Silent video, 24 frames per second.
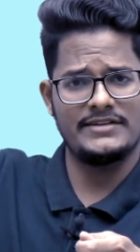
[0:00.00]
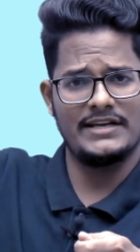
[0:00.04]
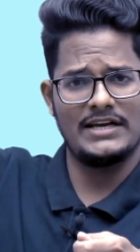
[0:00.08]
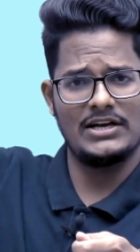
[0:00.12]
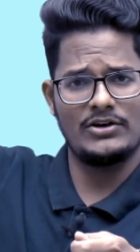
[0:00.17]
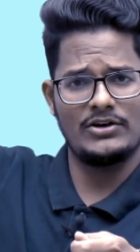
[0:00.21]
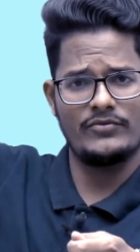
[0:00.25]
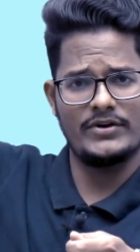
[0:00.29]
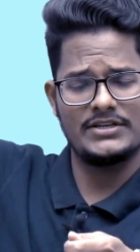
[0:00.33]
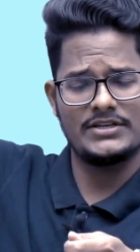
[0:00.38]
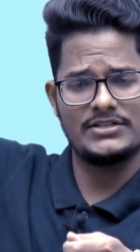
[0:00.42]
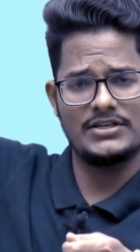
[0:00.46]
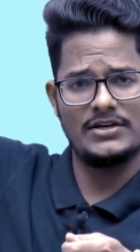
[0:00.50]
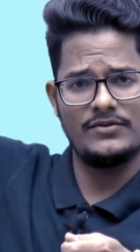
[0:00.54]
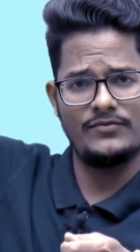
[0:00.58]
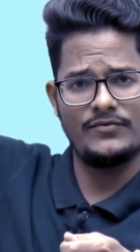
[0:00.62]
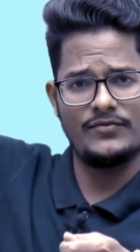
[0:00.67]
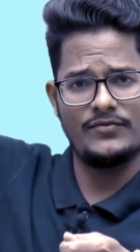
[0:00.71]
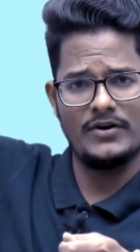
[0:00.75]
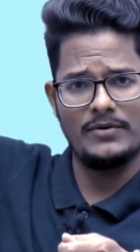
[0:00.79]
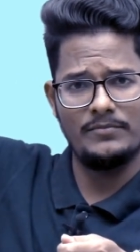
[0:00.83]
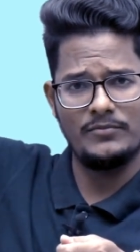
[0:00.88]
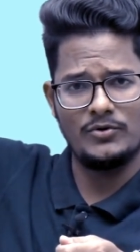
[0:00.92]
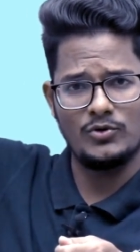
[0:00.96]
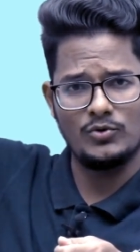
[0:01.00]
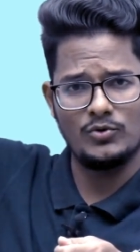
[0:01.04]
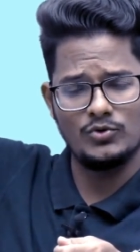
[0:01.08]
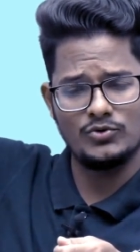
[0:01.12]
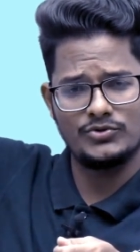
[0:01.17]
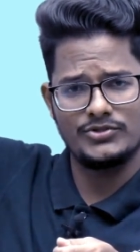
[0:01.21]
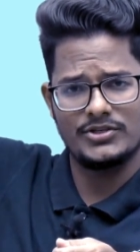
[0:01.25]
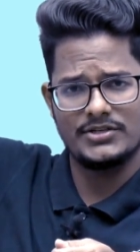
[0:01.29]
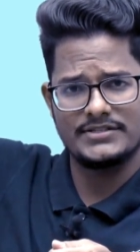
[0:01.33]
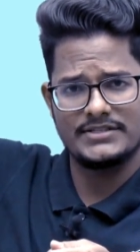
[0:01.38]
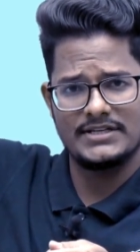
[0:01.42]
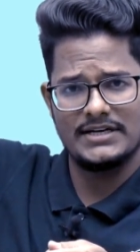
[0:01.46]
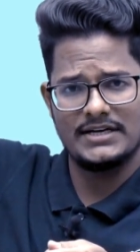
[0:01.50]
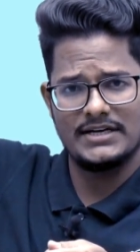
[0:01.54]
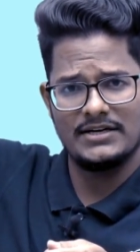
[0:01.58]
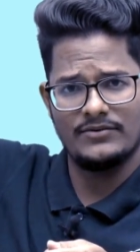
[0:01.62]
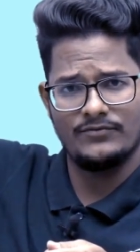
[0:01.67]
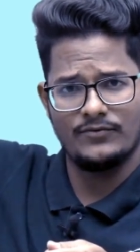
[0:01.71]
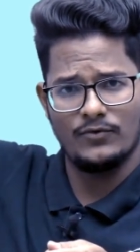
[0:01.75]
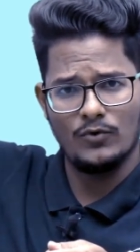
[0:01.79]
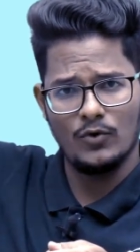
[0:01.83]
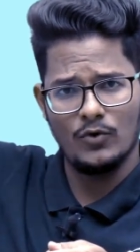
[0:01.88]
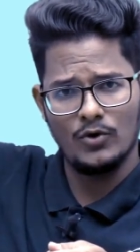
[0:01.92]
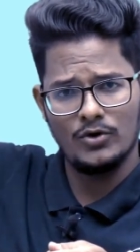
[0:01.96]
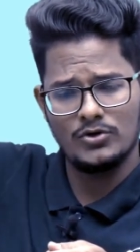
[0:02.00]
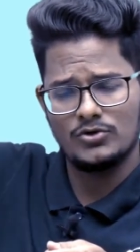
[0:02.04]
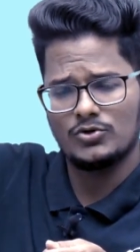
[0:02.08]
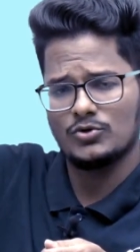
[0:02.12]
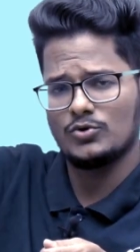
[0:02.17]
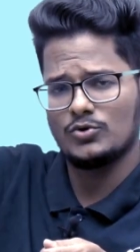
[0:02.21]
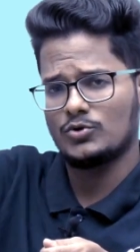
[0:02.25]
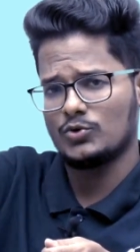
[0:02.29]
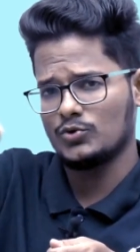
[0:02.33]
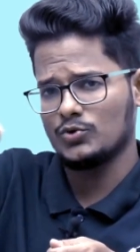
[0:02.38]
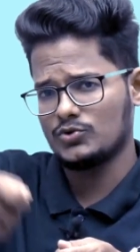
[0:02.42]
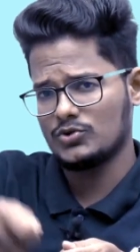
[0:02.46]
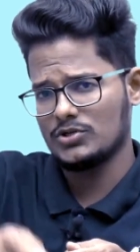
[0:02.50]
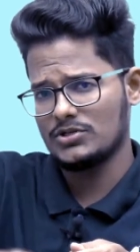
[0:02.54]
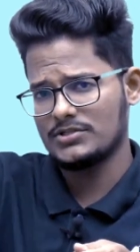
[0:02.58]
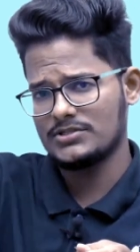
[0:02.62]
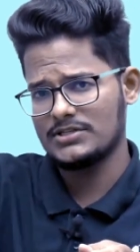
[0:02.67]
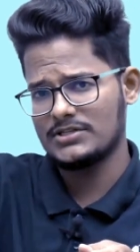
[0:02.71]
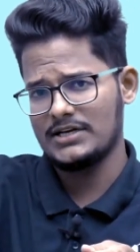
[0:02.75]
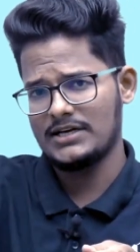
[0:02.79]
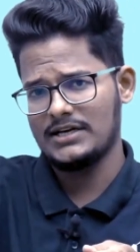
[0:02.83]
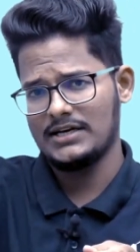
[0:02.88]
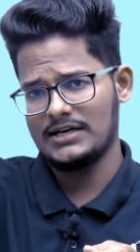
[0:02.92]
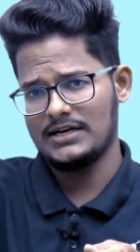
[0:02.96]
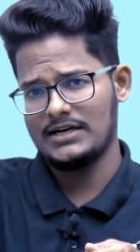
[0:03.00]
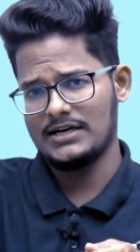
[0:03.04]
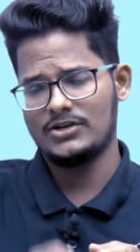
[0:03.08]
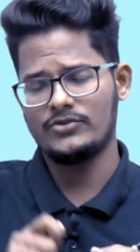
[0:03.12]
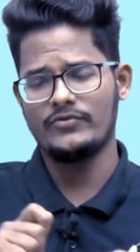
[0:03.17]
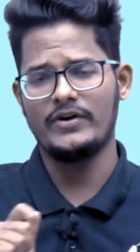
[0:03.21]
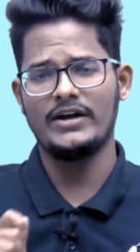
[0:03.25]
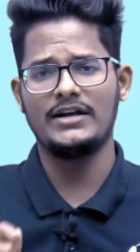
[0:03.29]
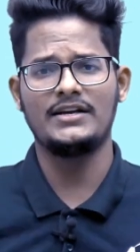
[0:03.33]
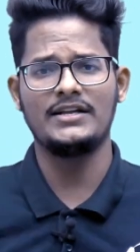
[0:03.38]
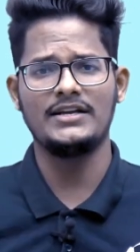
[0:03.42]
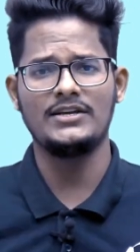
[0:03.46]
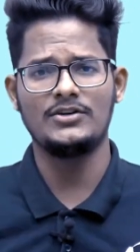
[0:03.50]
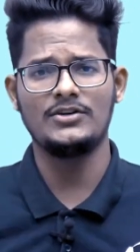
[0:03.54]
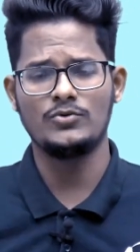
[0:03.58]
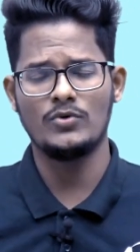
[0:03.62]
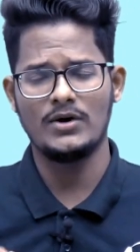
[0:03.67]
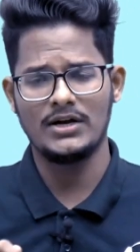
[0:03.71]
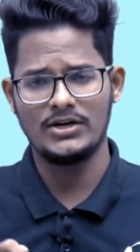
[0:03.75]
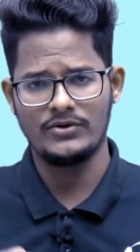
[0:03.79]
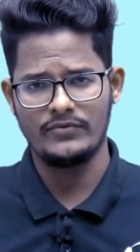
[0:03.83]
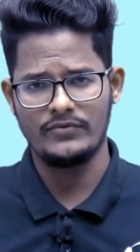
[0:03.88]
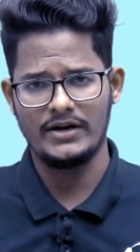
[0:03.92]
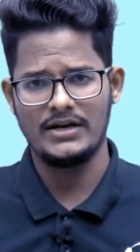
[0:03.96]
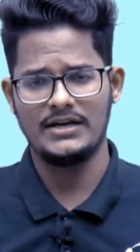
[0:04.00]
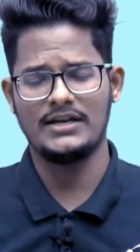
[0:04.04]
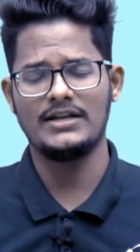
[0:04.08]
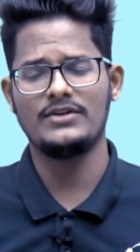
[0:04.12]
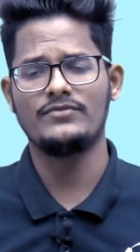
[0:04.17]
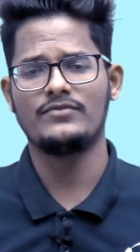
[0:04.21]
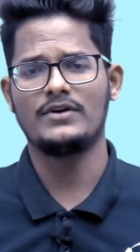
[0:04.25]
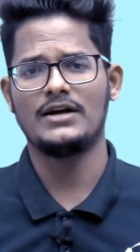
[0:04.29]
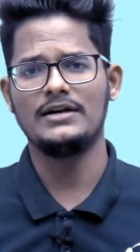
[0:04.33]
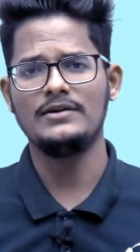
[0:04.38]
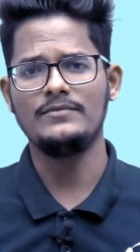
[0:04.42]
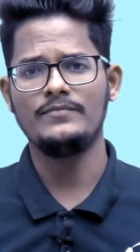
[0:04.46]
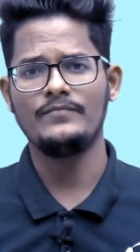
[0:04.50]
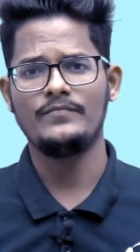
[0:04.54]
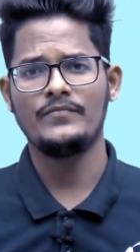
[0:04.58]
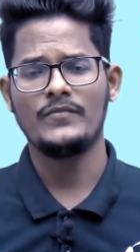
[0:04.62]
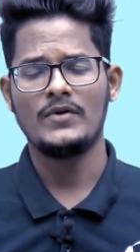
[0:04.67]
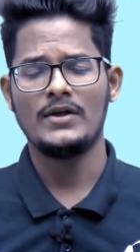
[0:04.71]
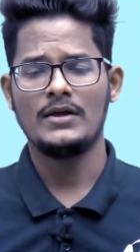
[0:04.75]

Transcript: year question from 2004 to 2022 or 21,